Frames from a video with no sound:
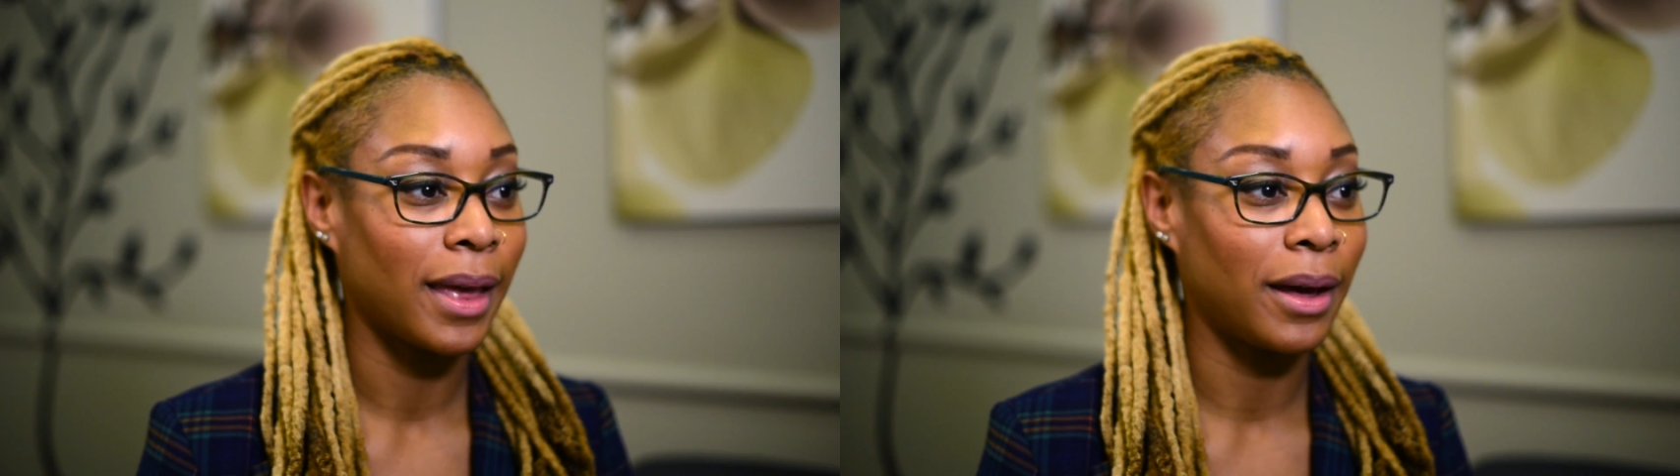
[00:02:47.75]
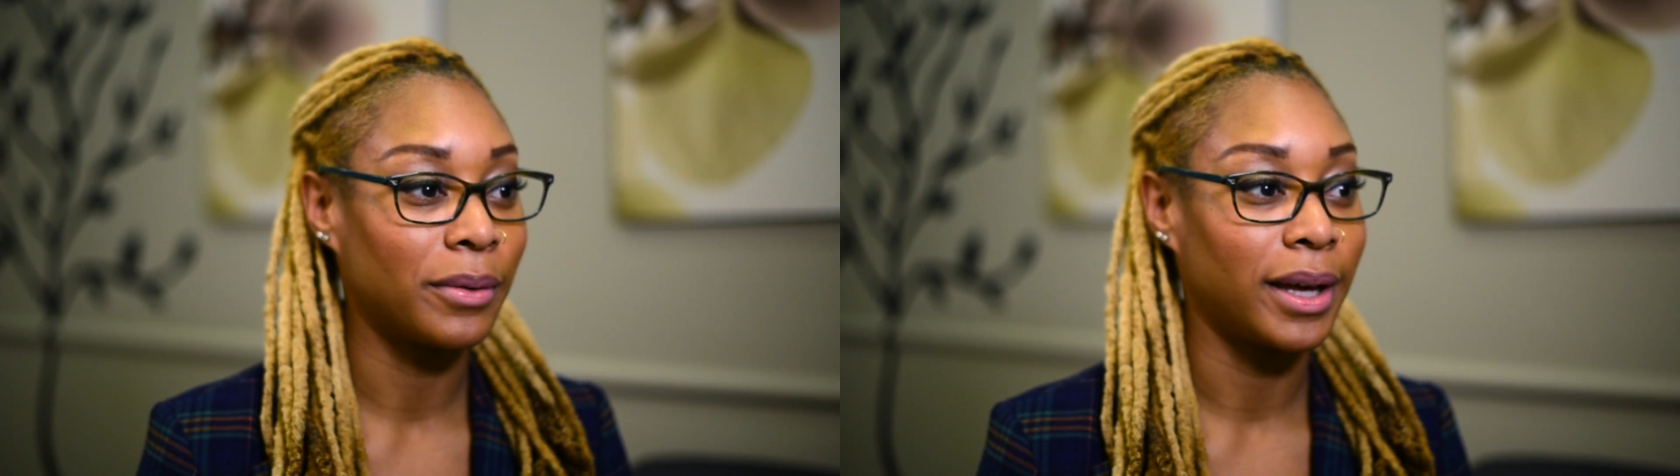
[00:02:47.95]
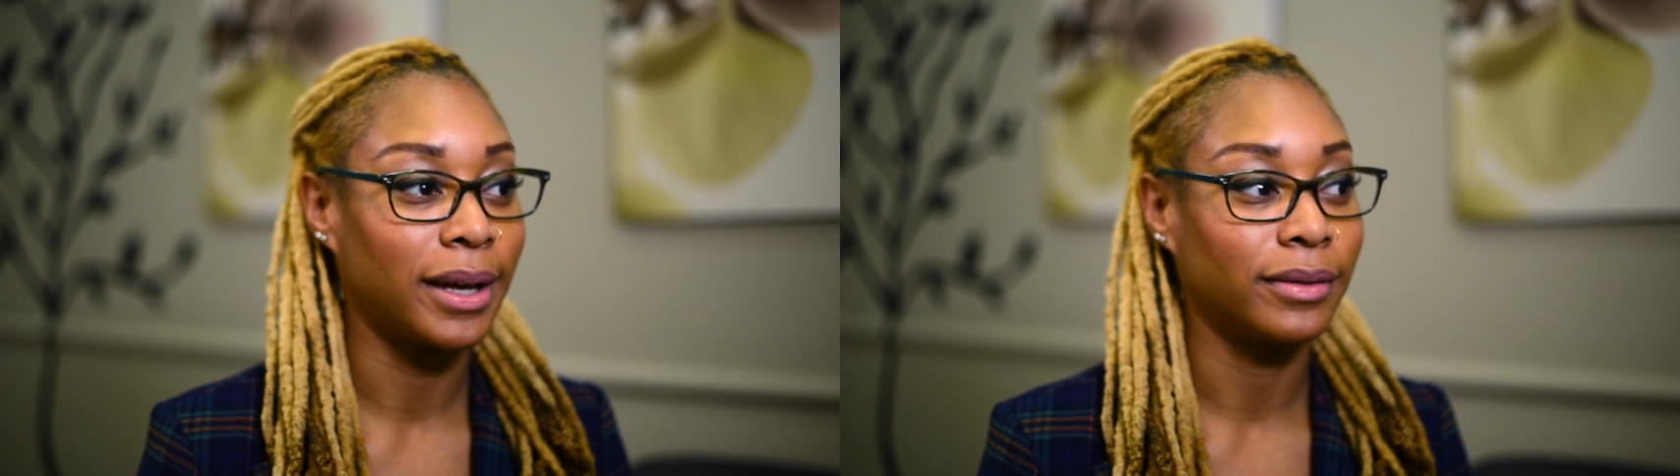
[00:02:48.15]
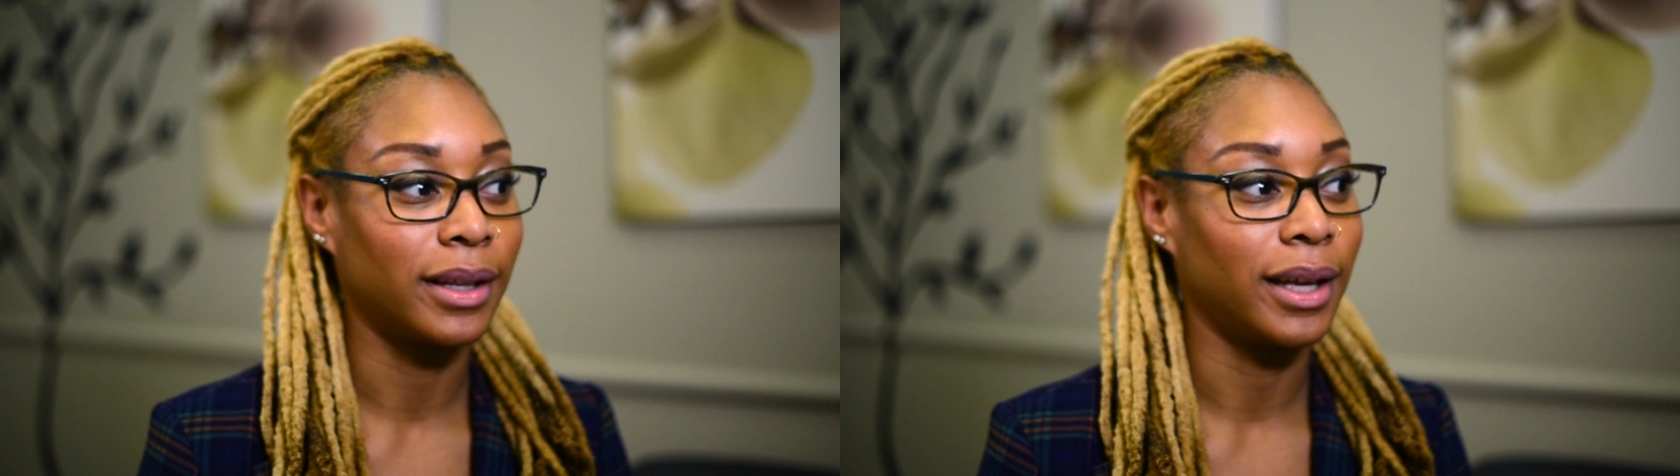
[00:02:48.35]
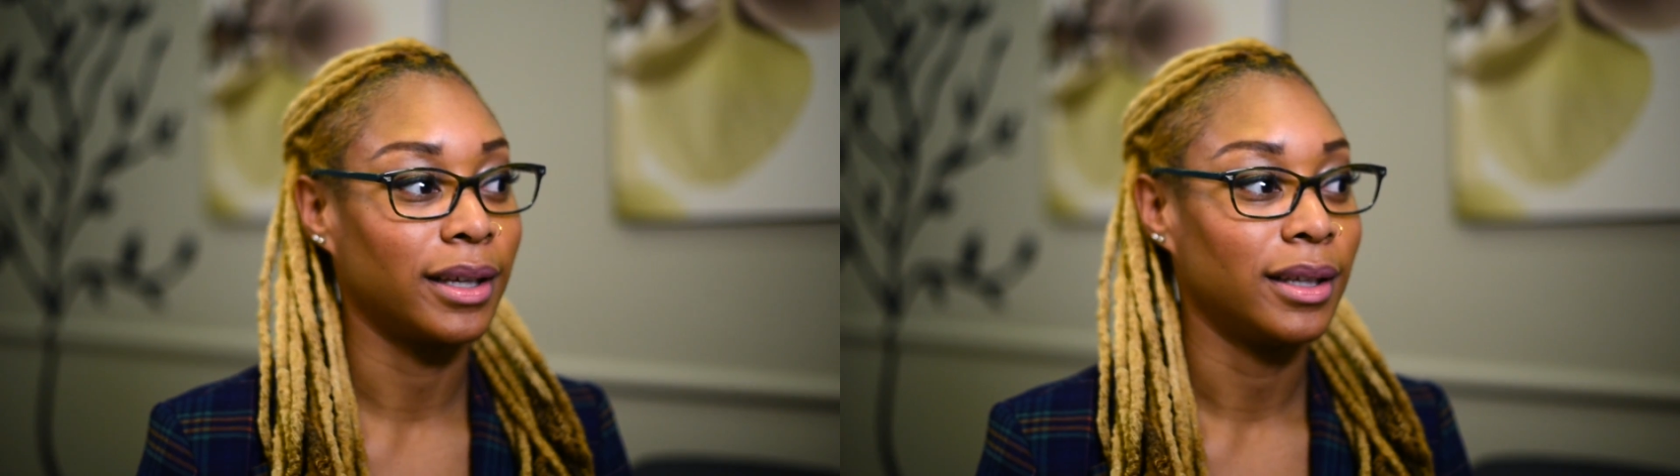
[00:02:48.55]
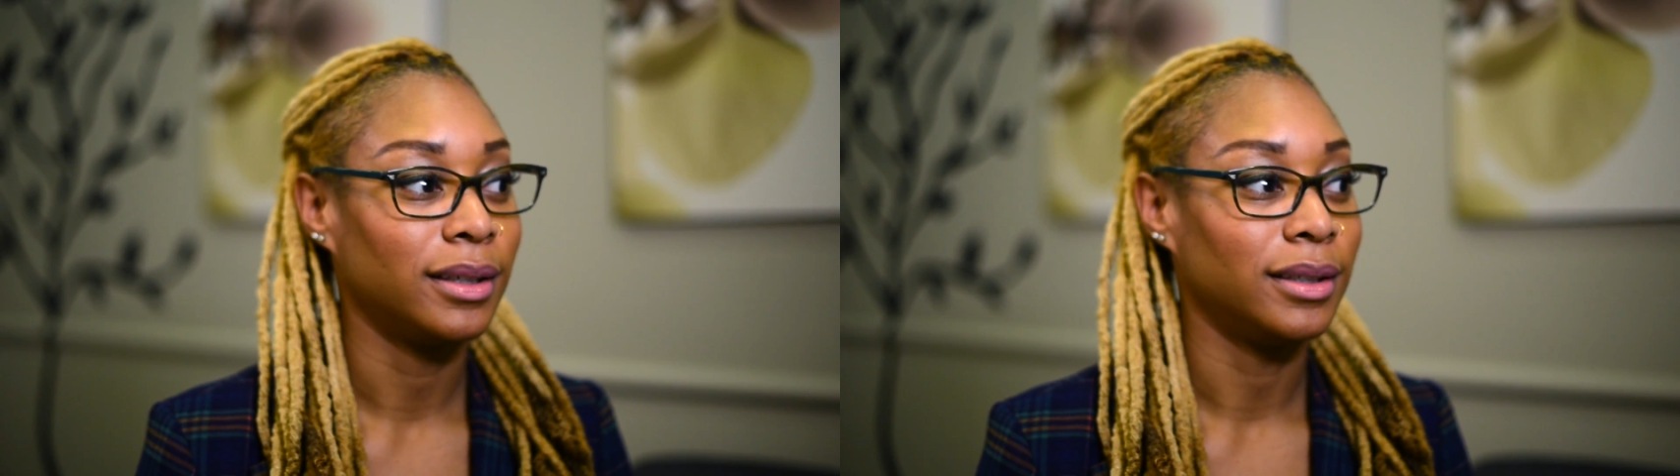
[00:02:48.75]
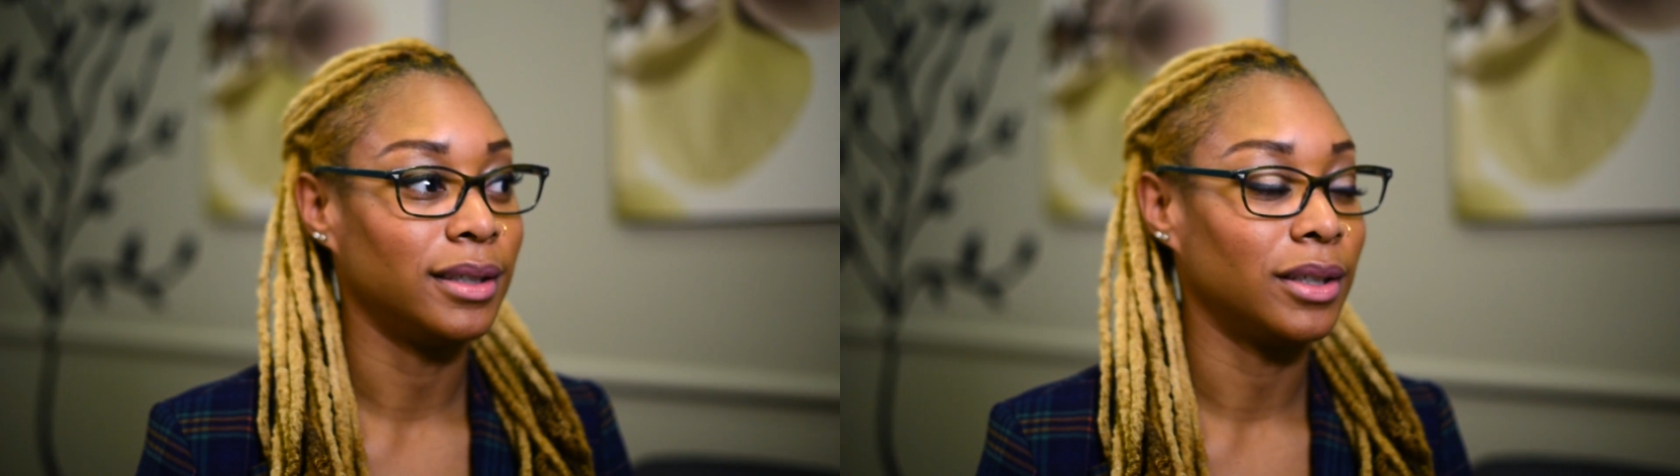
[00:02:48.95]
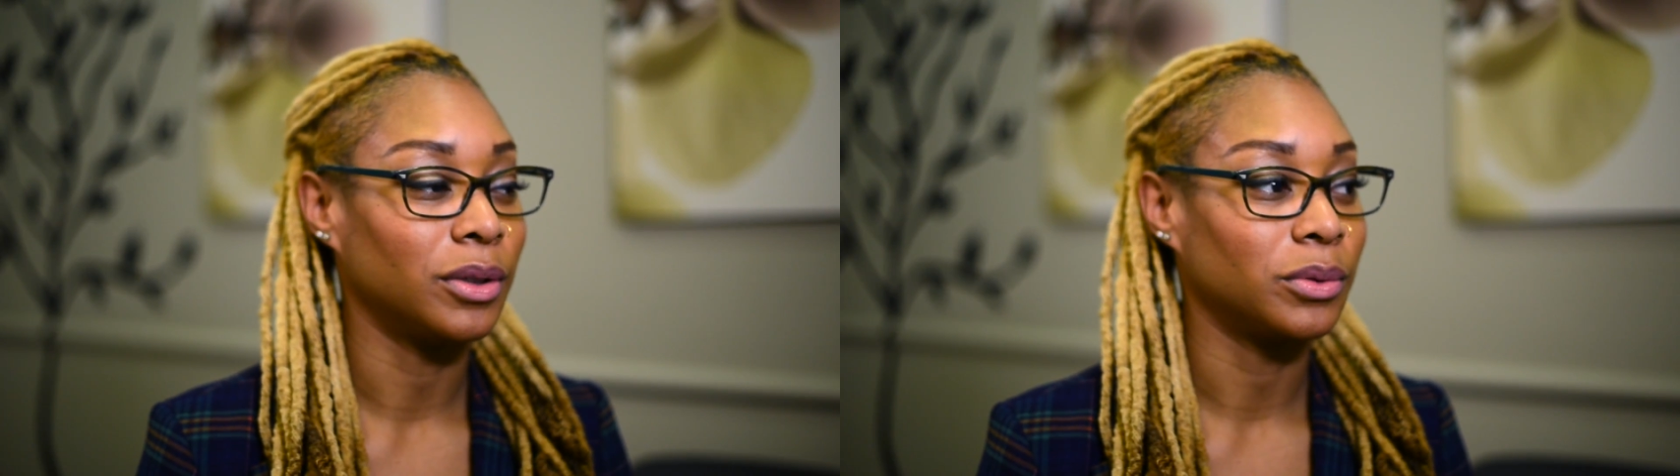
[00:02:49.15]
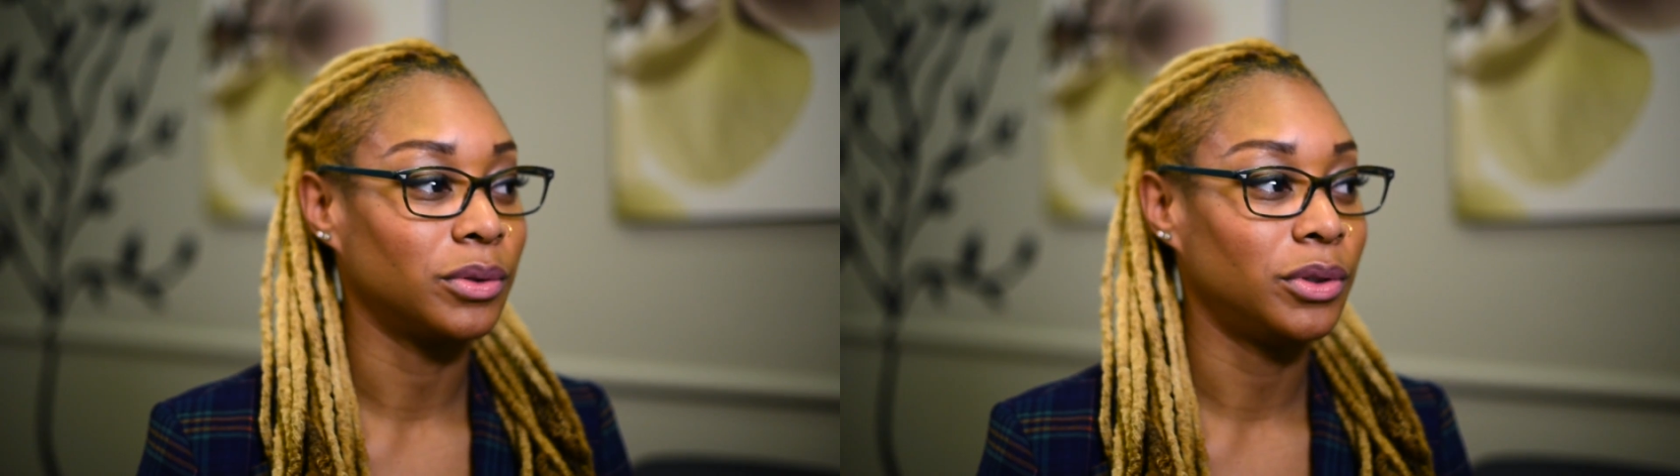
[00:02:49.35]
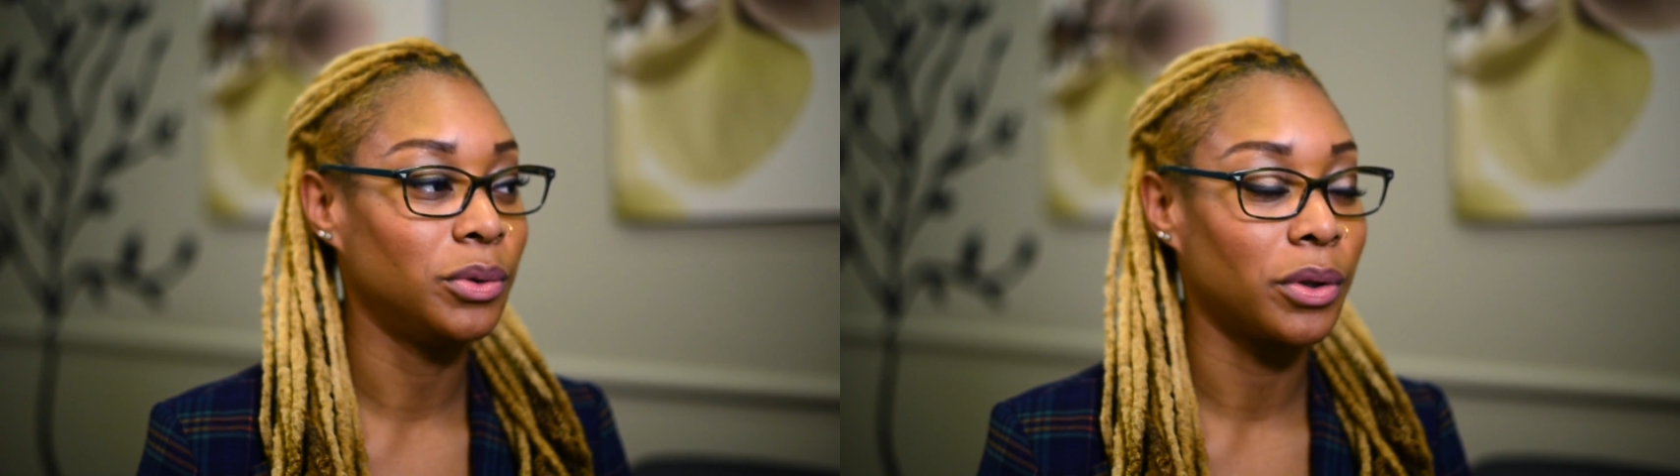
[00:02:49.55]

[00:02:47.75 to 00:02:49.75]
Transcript: I would have like, 2